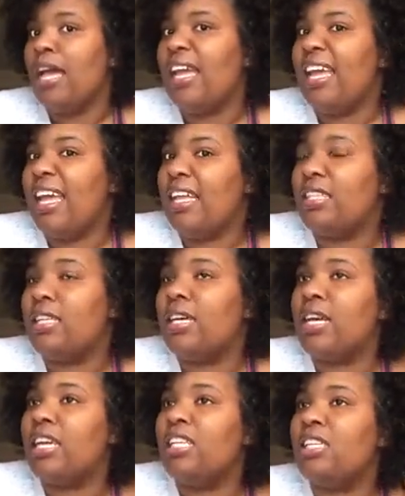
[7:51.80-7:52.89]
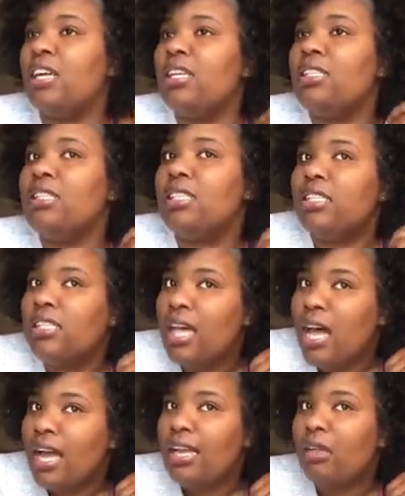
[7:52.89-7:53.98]
it took it just a
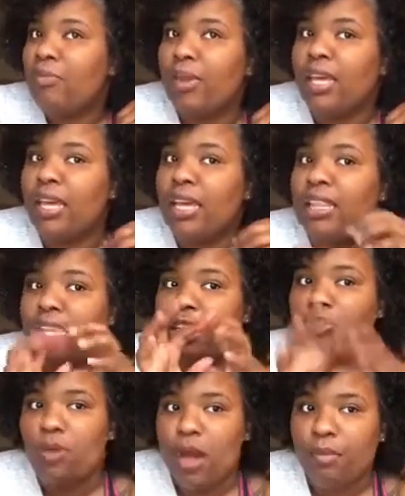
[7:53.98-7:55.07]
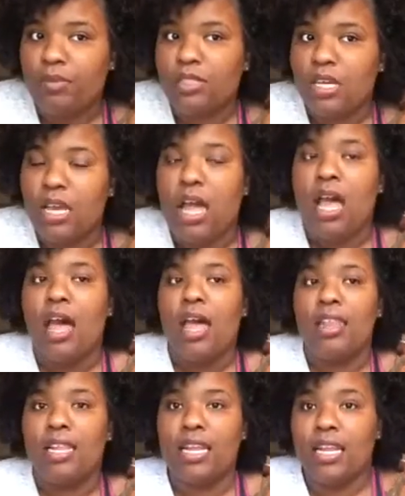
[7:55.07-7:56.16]
tiny bit, and then it dropped.
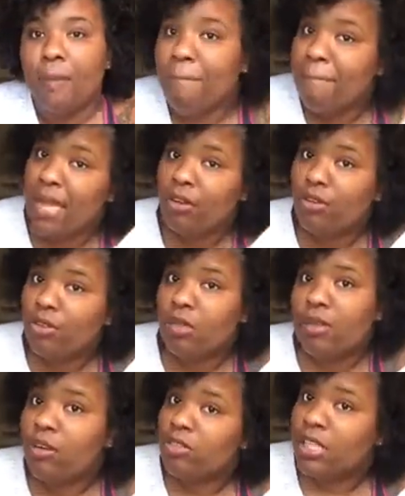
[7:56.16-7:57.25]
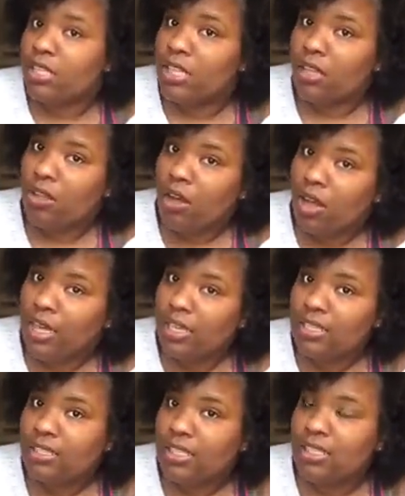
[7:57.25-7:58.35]
And then in the middle took the
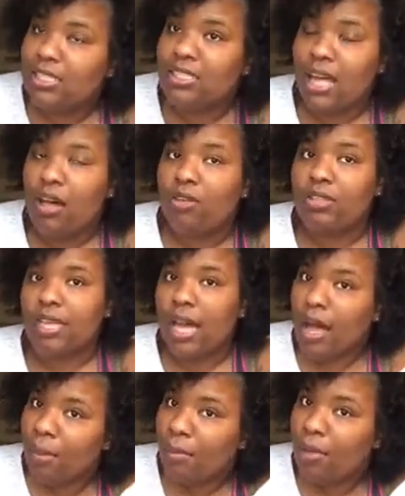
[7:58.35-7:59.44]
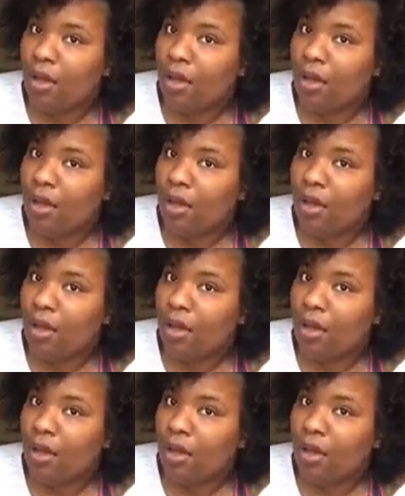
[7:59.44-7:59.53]
longest. It sat on top